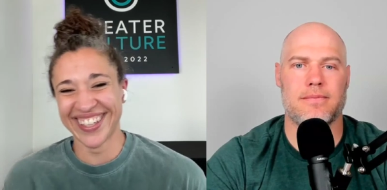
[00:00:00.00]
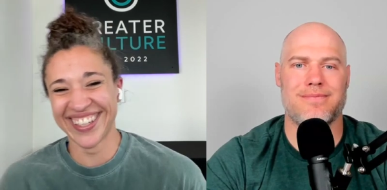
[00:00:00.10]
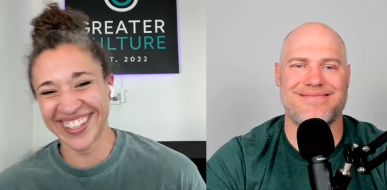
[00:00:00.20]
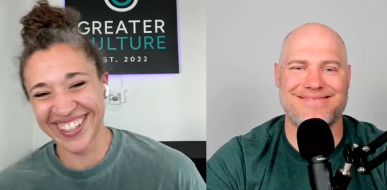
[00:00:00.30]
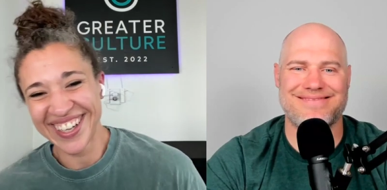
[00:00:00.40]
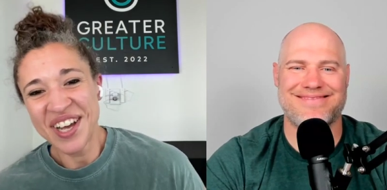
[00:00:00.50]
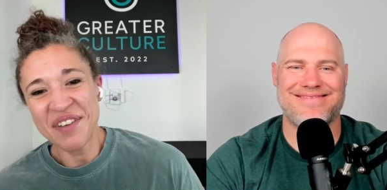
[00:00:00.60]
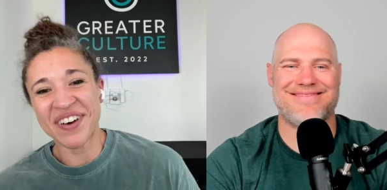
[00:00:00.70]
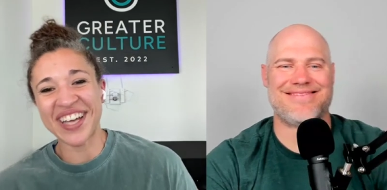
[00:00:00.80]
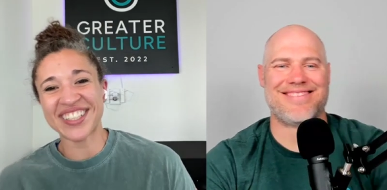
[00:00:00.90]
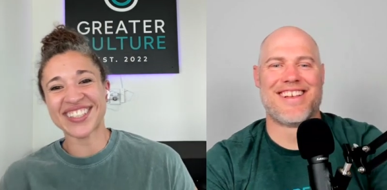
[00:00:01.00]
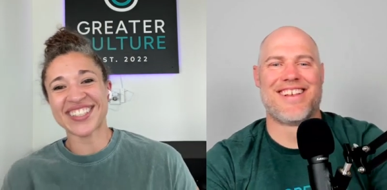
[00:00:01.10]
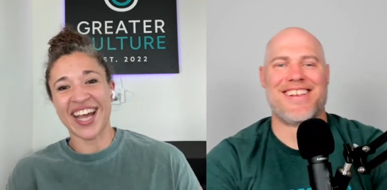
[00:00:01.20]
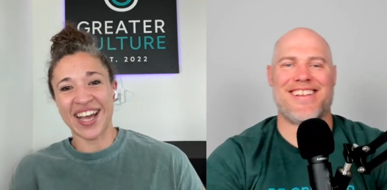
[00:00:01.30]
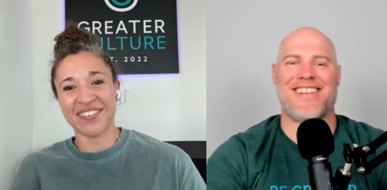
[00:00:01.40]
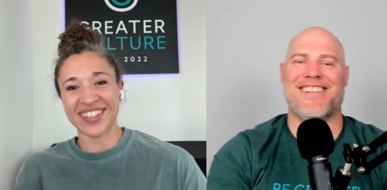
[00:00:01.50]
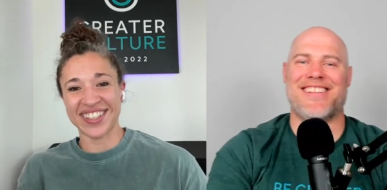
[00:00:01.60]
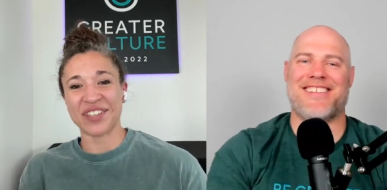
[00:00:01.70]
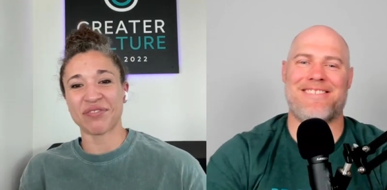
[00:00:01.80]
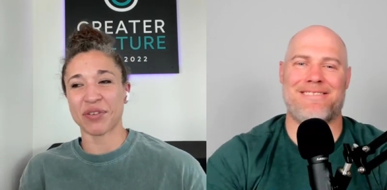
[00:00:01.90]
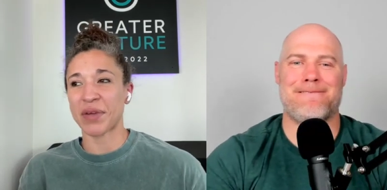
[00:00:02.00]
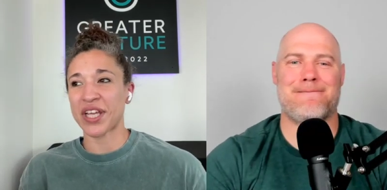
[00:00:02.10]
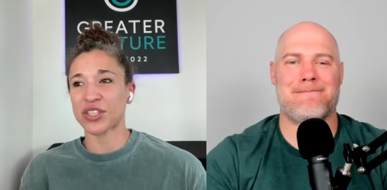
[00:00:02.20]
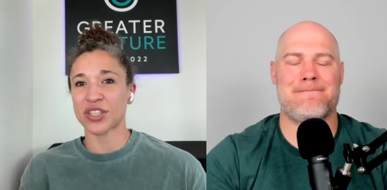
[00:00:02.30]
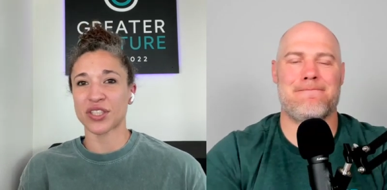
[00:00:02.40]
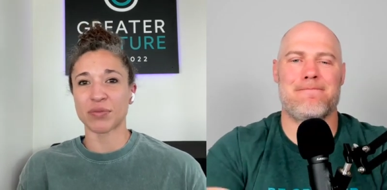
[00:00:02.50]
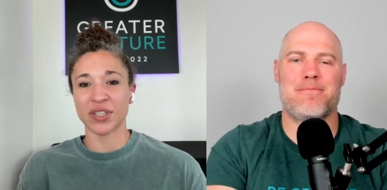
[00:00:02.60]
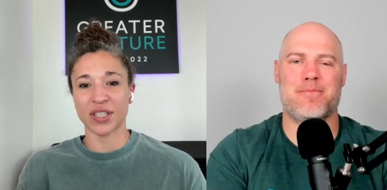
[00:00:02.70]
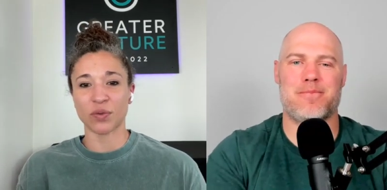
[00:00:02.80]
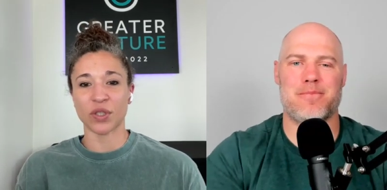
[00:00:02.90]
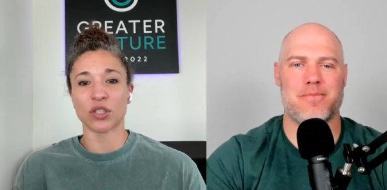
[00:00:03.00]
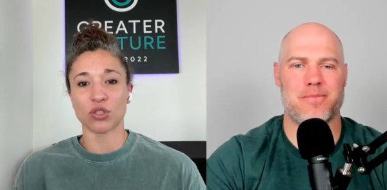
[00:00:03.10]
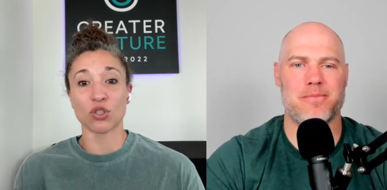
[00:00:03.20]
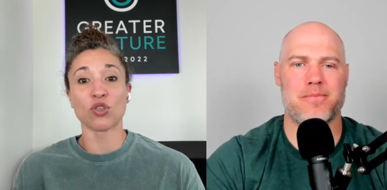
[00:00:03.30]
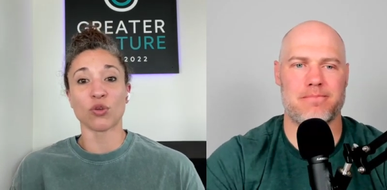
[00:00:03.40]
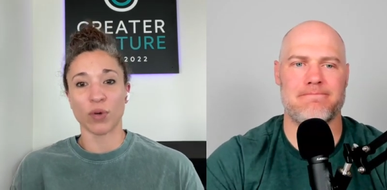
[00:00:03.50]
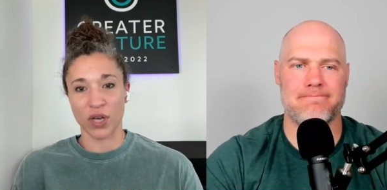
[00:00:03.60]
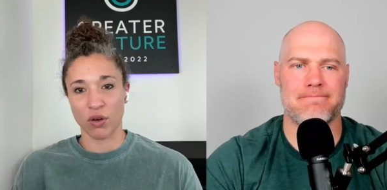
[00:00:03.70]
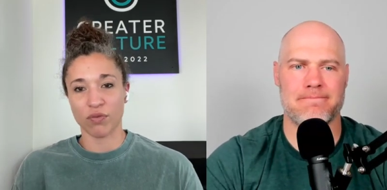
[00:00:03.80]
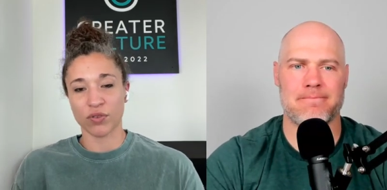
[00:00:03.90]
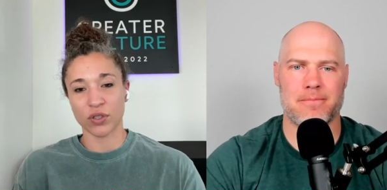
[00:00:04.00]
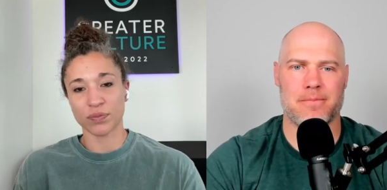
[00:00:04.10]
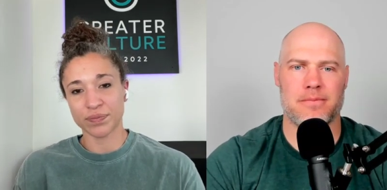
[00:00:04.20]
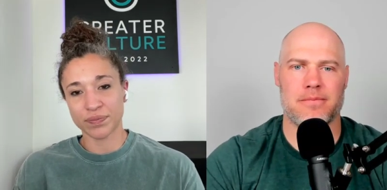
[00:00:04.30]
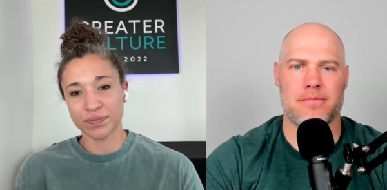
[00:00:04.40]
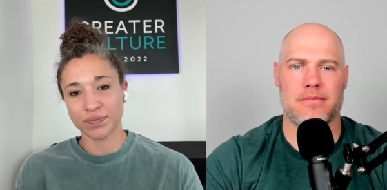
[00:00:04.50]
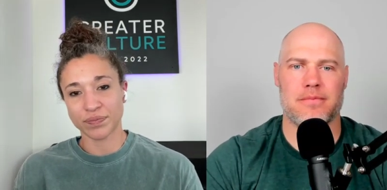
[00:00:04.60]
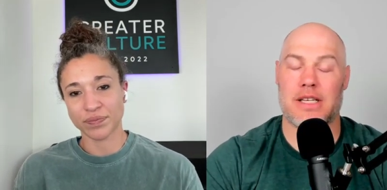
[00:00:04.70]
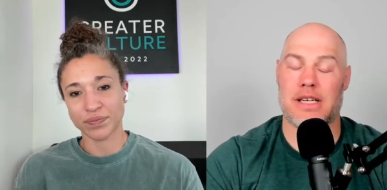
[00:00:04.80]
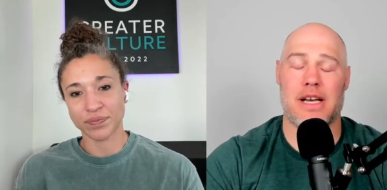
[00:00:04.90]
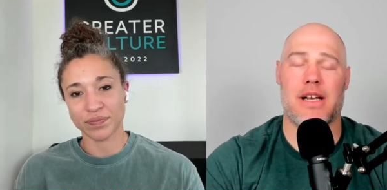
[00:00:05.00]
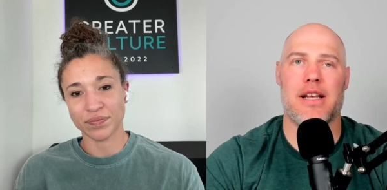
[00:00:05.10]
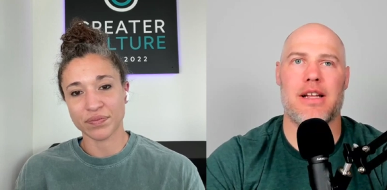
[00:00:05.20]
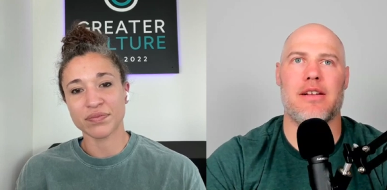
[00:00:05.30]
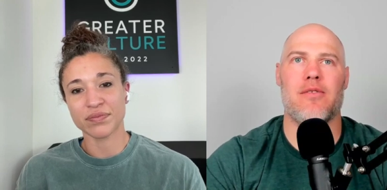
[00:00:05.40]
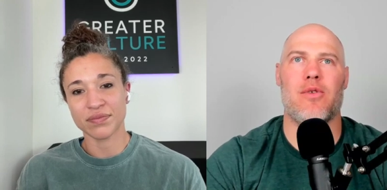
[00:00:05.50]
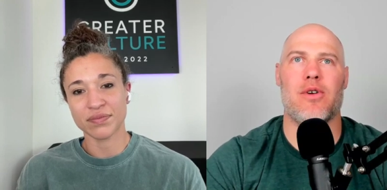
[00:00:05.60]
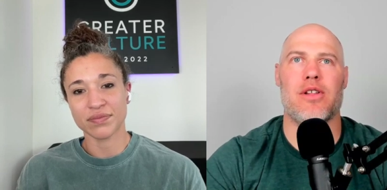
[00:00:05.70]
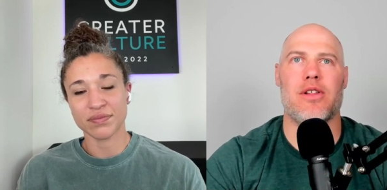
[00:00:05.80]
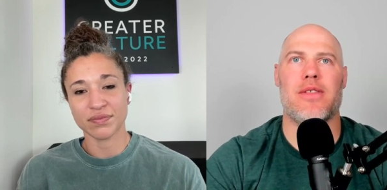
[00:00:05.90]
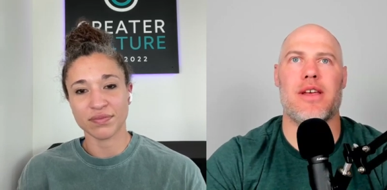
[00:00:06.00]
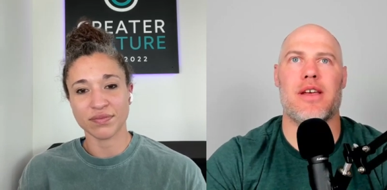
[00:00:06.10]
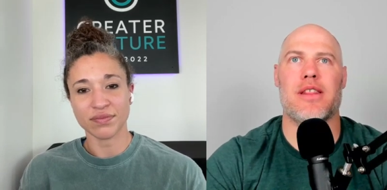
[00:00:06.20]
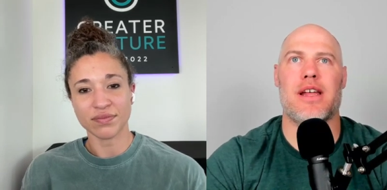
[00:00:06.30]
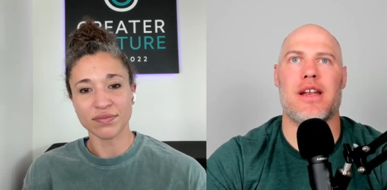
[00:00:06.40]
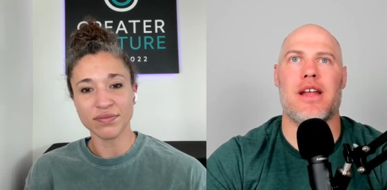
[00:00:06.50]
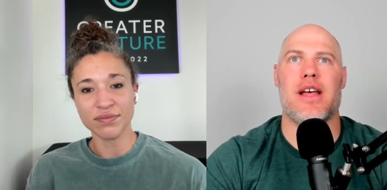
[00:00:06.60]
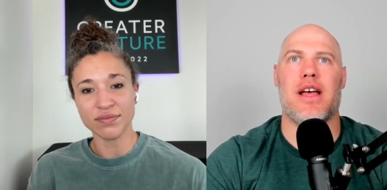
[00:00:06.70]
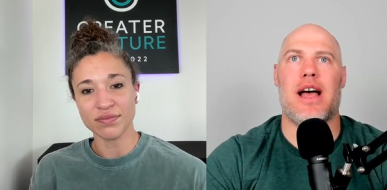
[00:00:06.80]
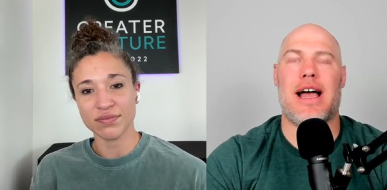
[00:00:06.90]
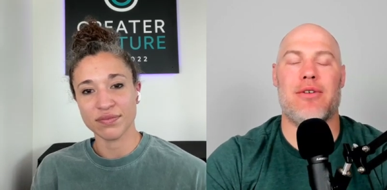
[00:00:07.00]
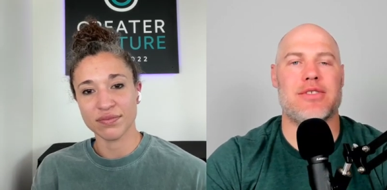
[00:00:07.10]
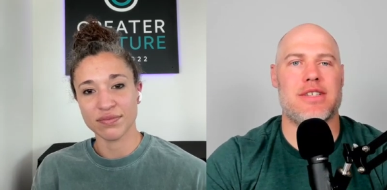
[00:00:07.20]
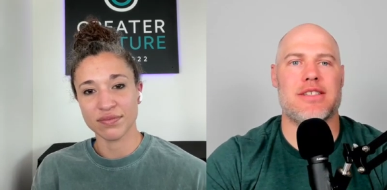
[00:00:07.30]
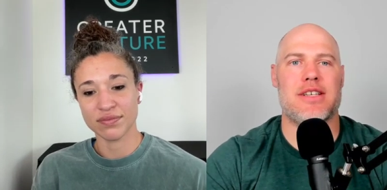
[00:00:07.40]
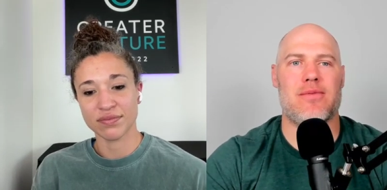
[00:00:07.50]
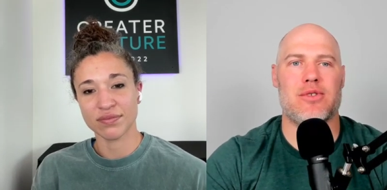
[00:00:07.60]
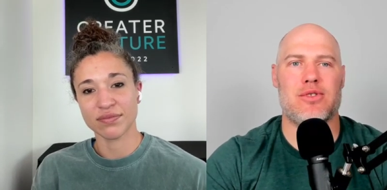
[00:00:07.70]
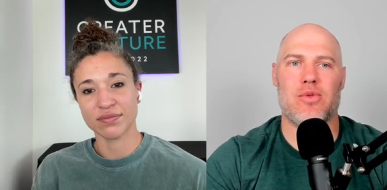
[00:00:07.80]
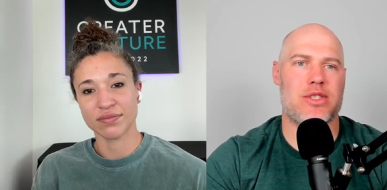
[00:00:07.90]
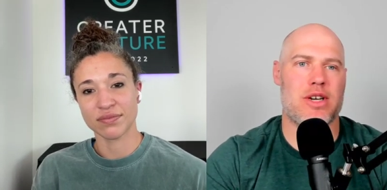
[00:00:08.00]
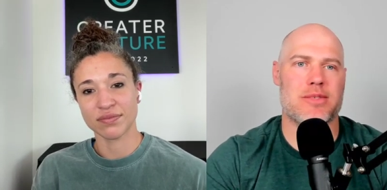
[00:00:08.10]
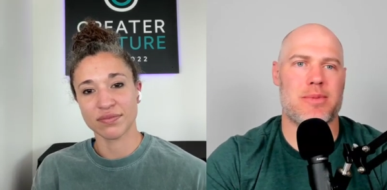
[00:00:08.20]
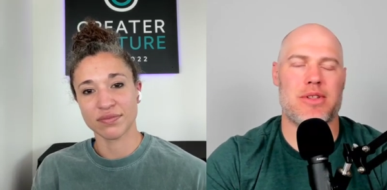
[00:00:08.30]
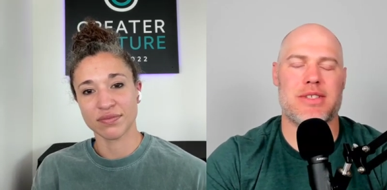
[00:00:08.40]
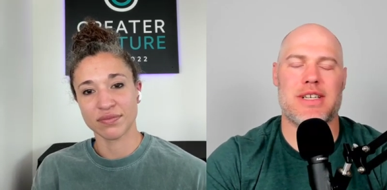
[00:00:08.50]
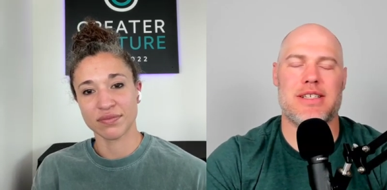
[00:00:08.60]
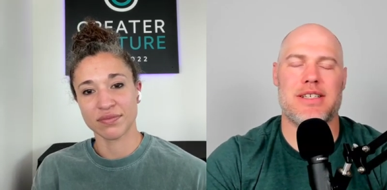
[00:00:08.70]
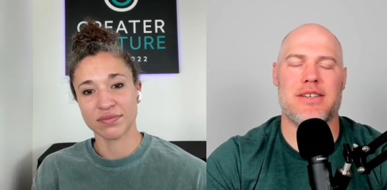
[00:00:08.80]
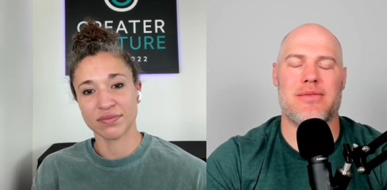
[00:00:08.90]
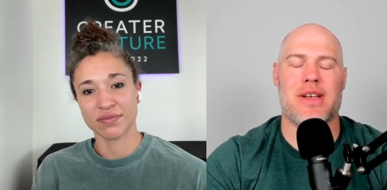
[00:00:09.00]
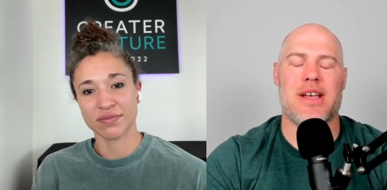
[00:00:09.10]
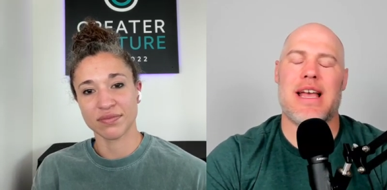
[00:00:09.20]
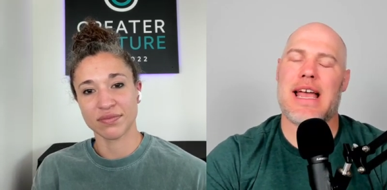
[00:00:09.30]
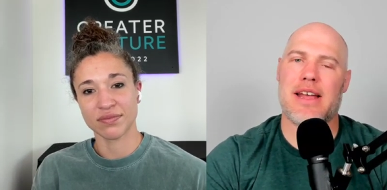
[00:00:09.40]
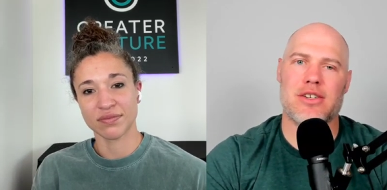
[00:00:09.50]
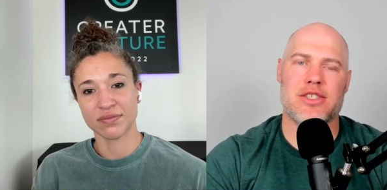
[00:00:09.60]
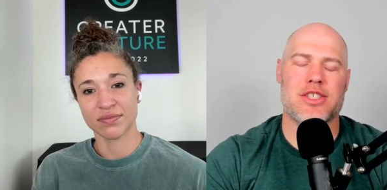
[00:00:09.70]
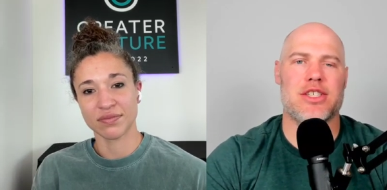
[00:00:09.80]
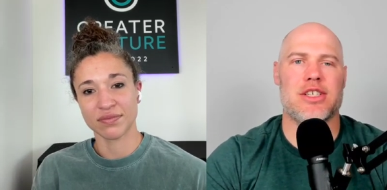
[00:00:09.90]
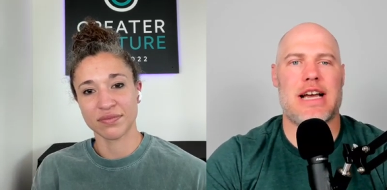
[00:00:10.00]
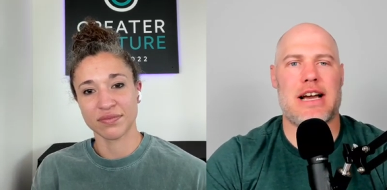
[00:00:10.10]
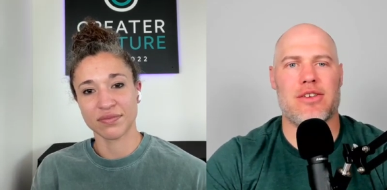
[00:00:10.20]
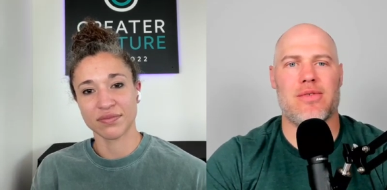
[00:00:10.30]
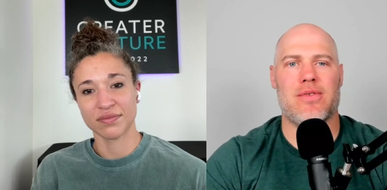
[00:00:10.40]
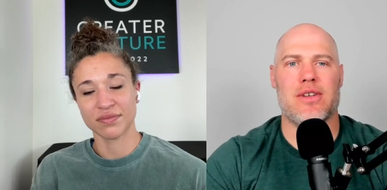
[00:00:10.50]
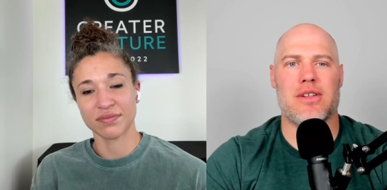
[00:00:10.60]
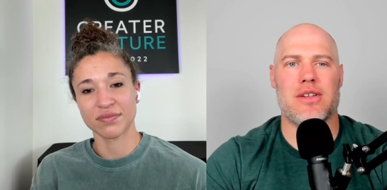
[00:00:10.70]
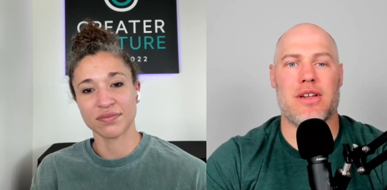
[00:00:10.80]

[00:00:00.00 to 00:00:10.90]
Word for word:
Speaker 1: but, but just having the information to begin with is super helpful.
Speaker 2: Yeah. And one other thing that I always think is helpful too, we talked about this idea of energy and how you feel